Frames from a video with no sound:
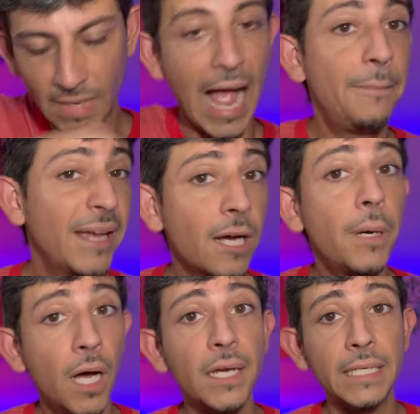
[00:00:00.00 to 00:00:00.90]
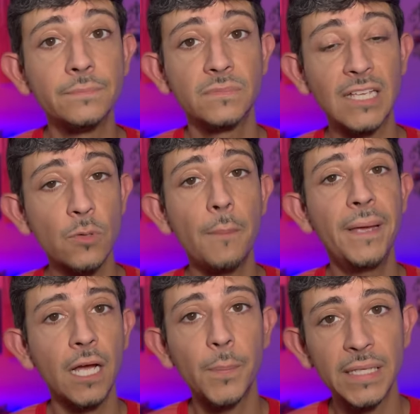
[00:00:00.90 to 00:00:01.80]
I pick up honey. That's what I
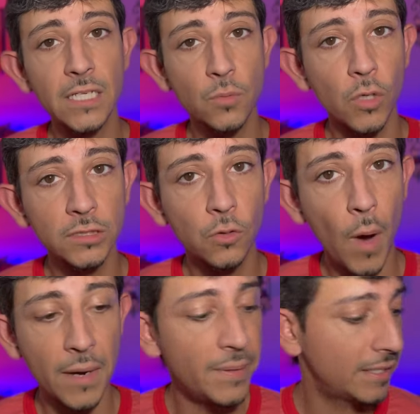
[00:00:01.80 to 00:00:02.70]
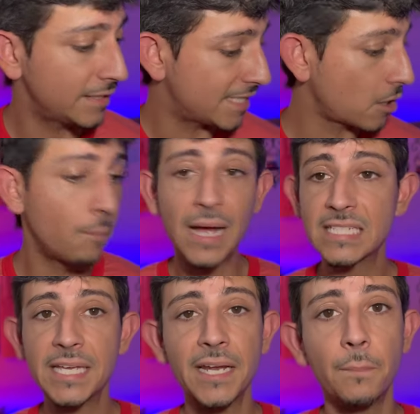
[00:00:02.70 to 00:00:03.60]
pick up in this one quite a bit. At least on my
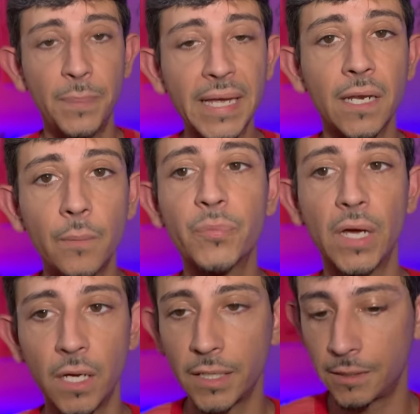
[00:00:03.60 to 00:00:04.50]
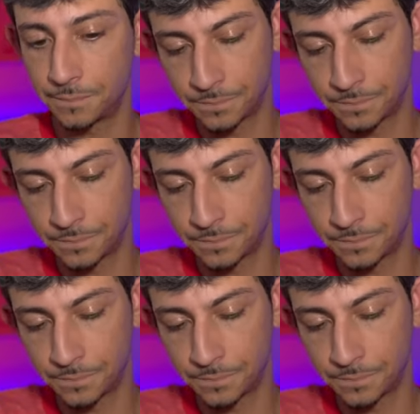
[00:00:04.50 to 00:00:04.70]
skin, I'm picking up the honey.